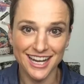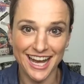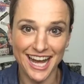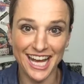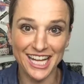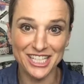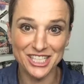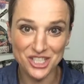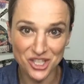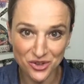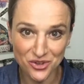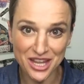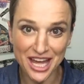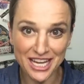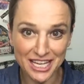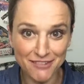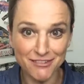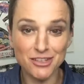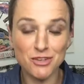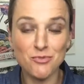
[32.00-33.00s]
I know that
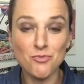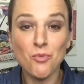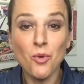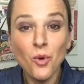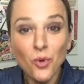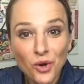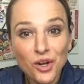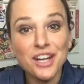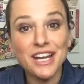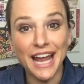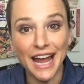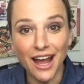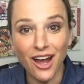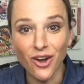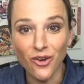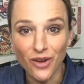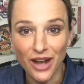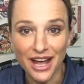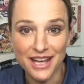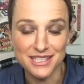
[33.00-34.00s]
even more
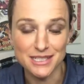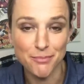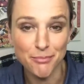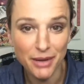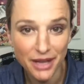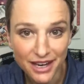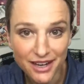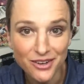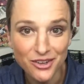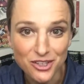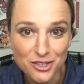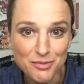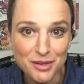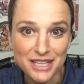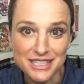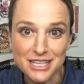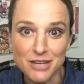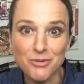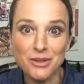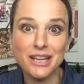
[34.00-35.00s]
now as a parent
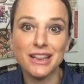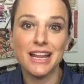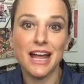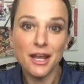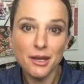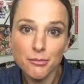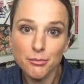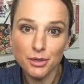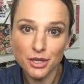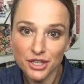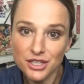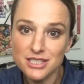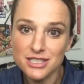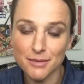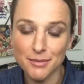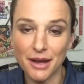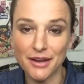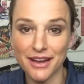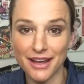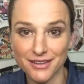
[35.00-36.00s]
because I read a lot of books
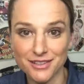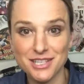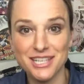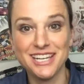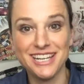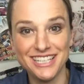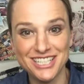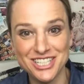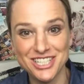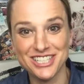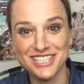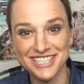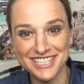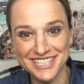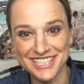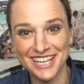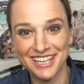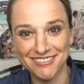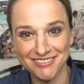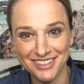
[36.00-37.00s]
about how to teach this
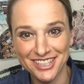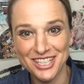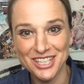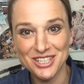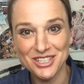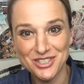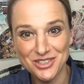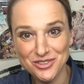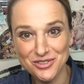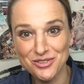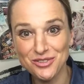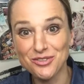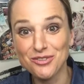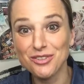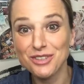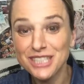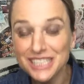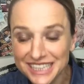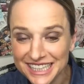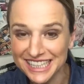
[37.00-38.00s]
stuff to
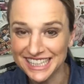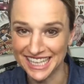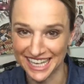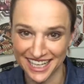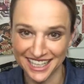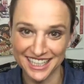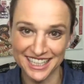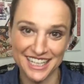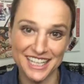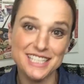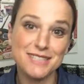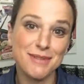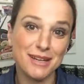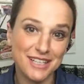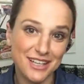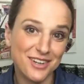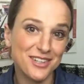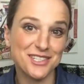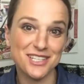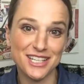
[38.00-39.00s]
really young kids. My
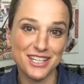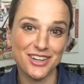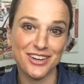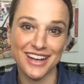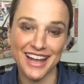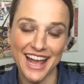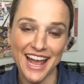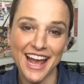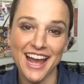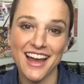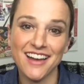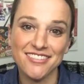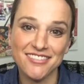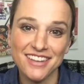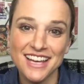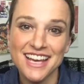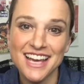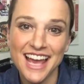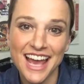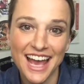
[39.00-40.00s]
daughter's 1.5 years,
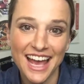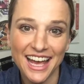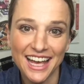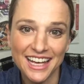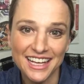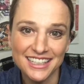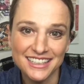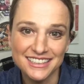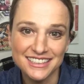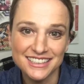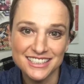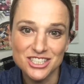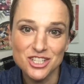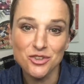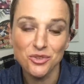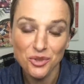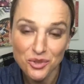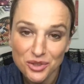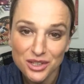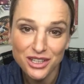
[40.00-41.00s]
and
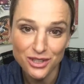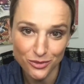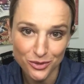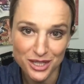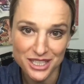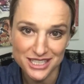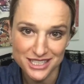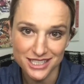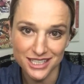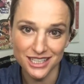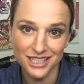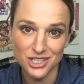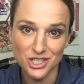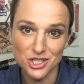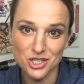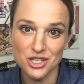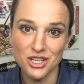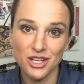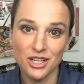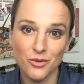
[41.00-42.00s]
truly you can
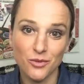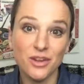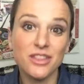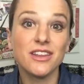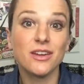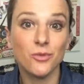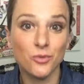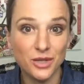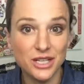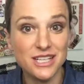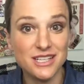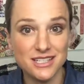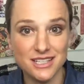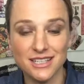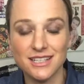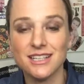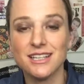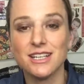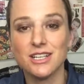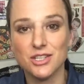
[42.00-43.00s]
teach within
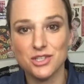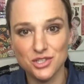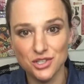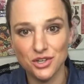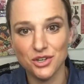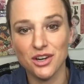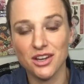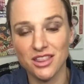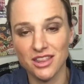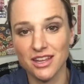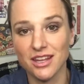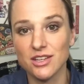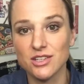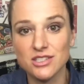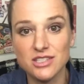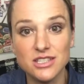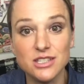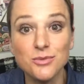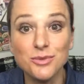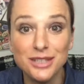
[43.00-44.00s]
reason certain things
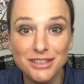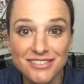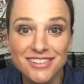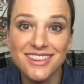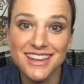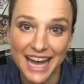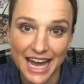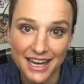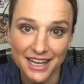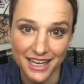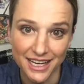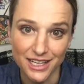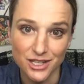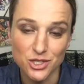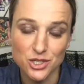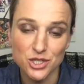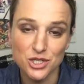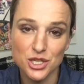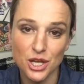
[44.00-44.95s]
to even that age.